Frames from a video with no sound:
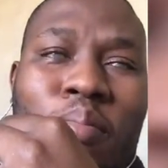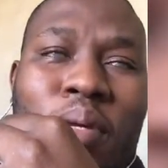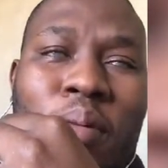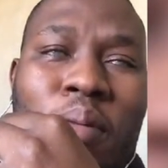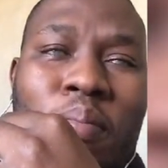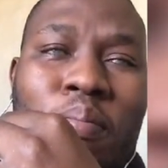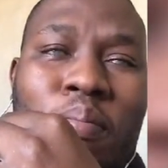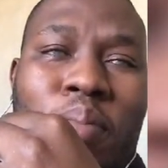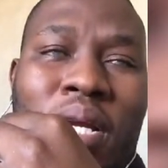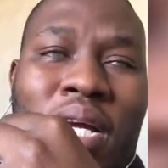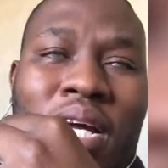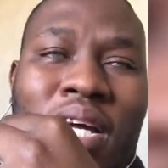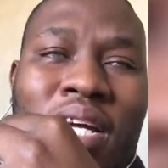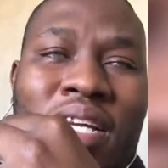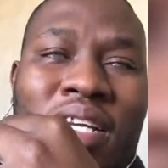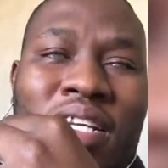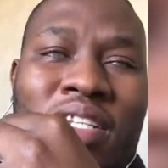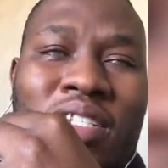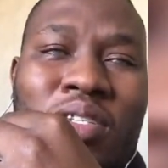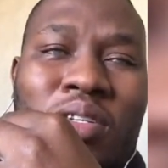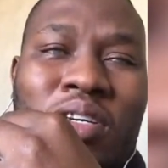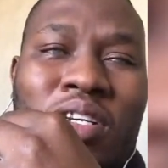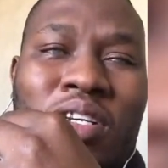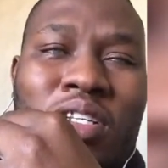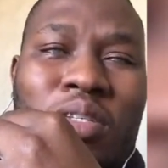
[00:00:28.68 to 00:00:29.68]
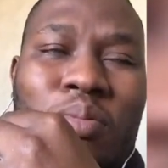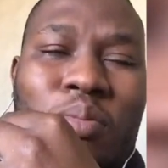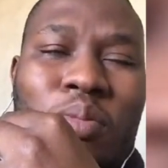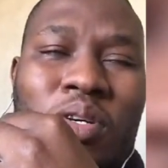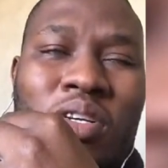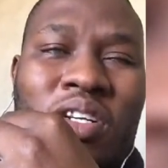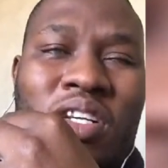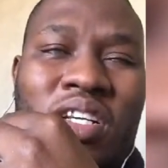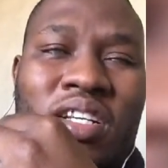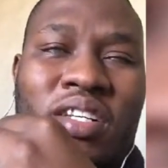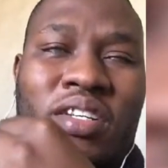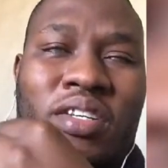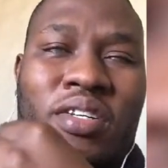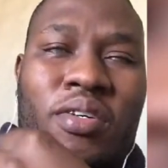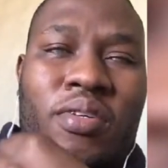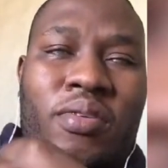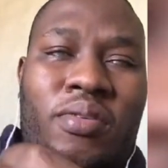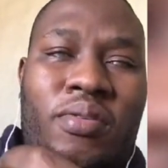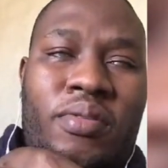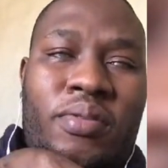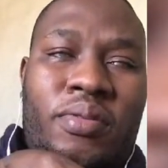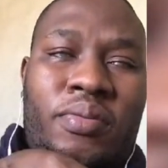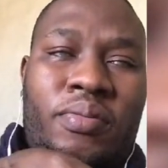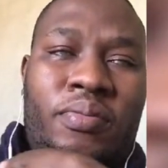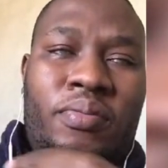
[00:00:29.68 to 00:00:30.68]
Being blind is not a small
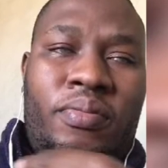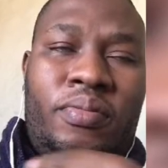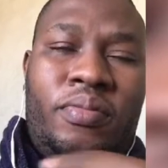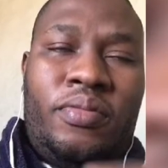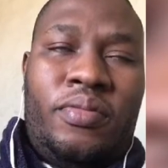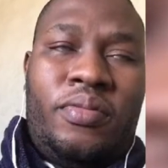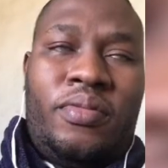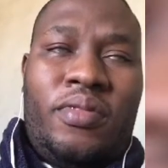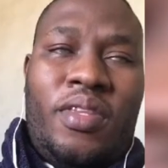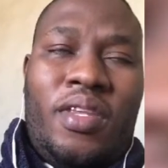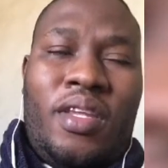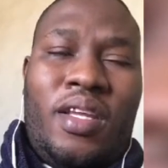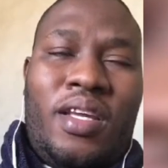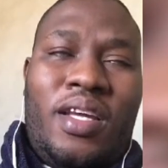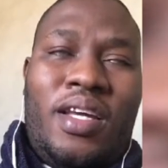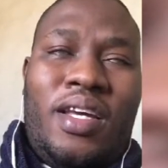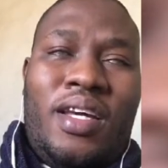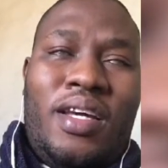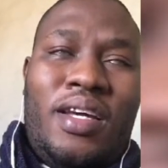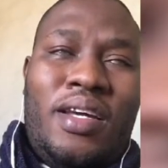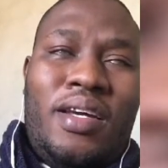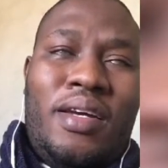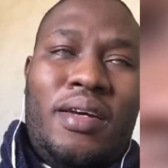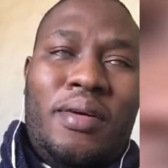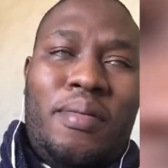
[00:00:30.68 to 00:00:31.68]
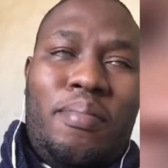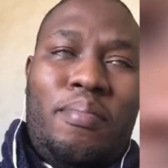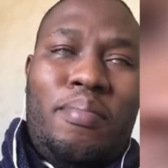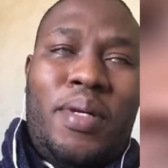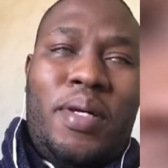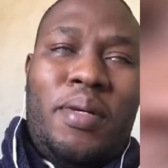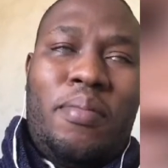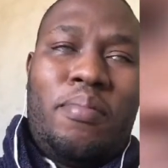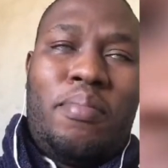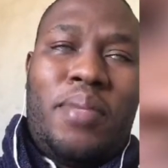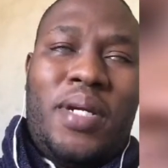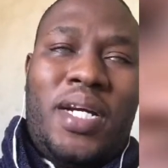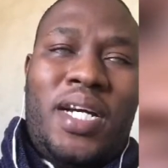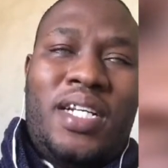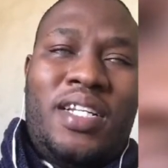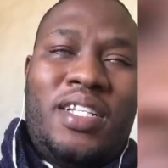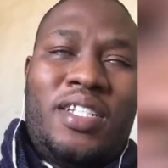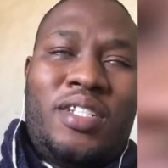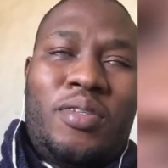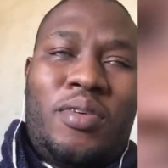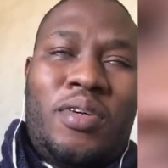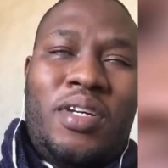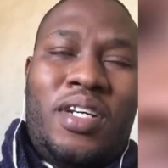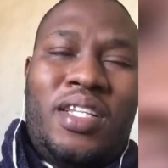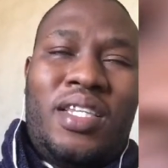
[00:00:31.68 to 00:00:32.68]
issue. Being
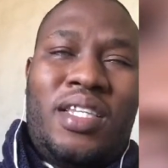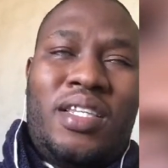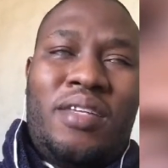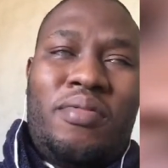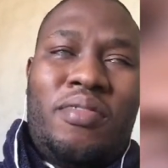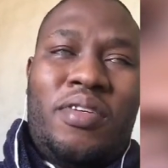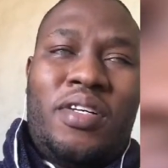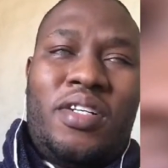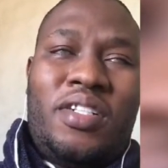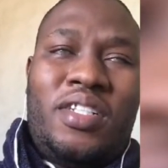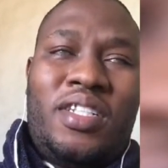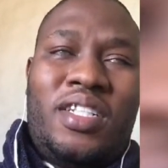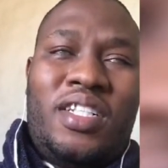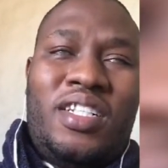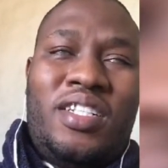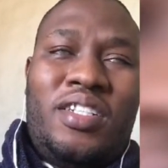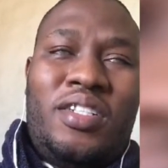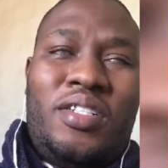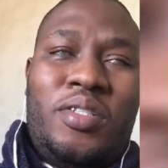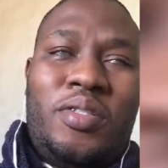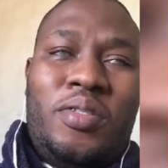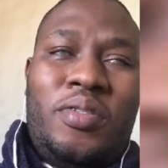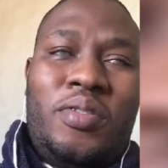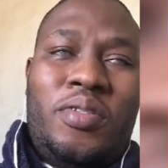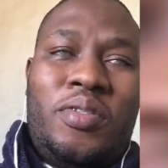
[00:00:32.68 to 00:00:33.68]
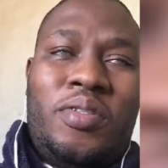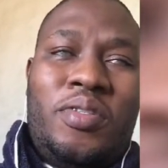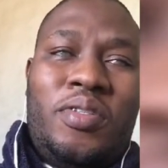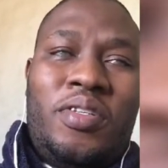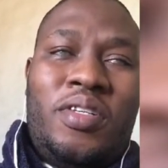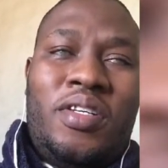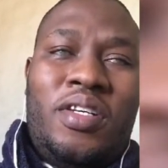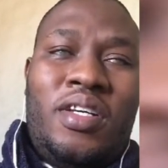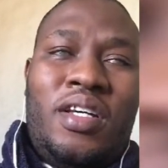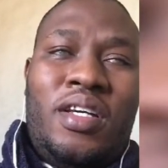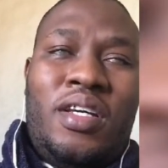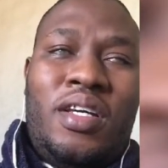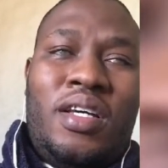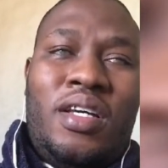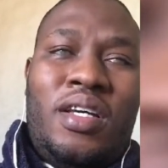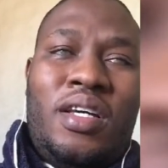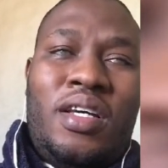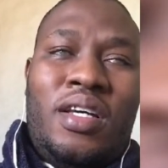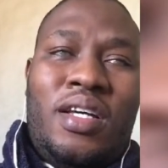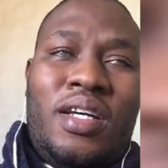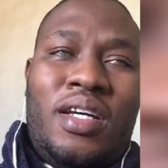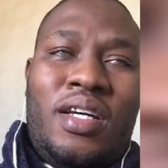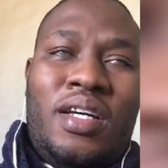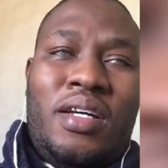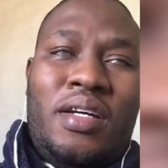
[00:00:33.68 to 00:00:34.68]
blind is quite a difficult issue.
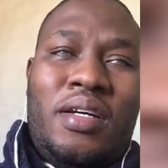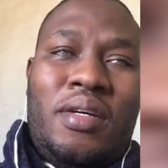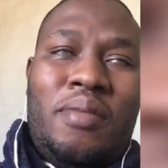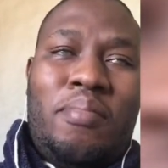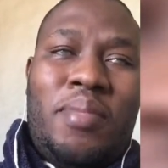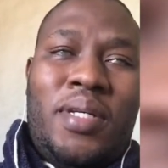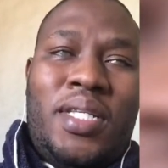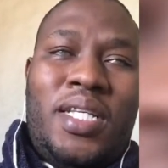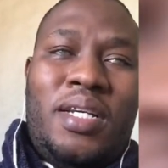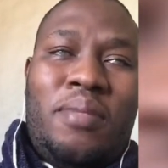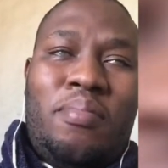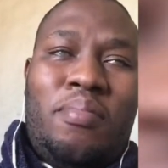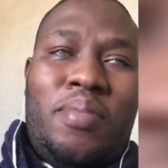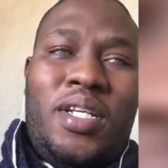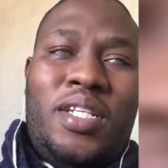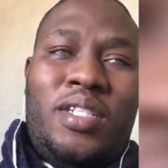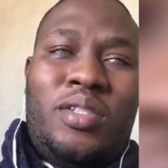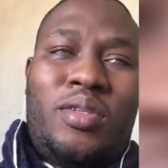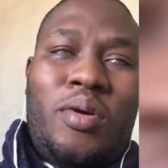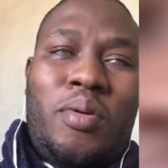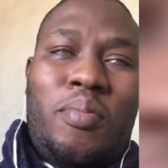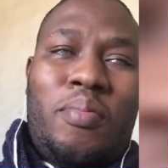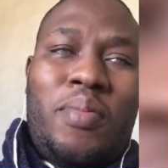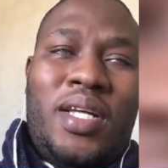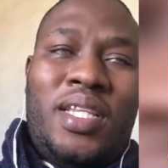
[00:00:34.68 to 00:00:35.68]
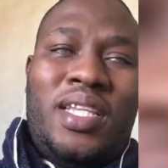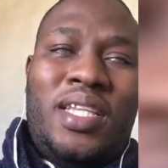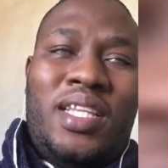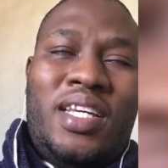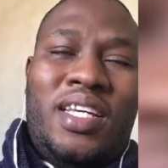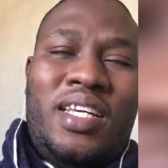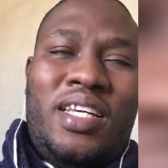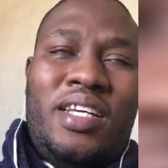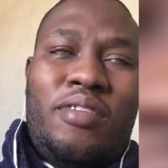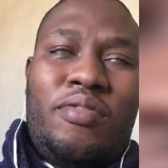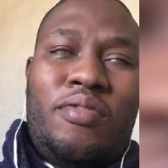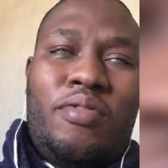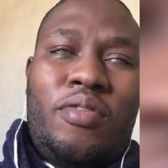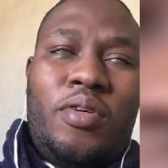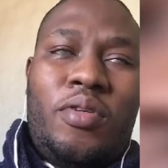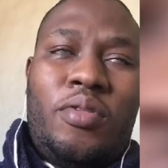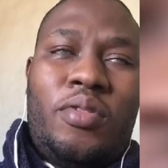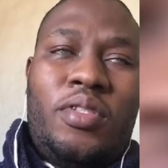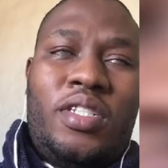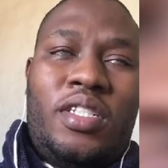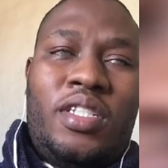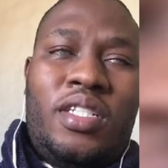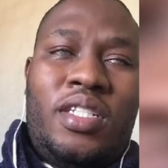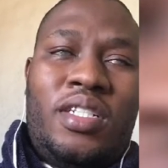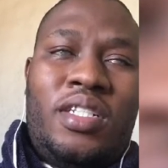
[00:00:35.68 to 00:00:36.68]
But yeah, please don't mind the
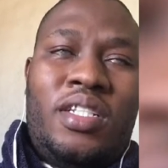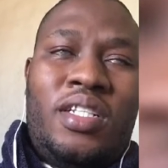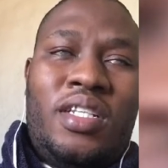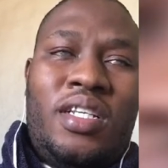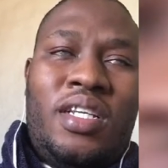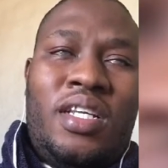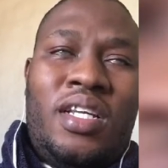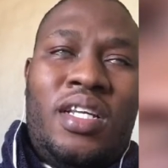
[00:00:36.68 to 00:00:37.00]
earphones.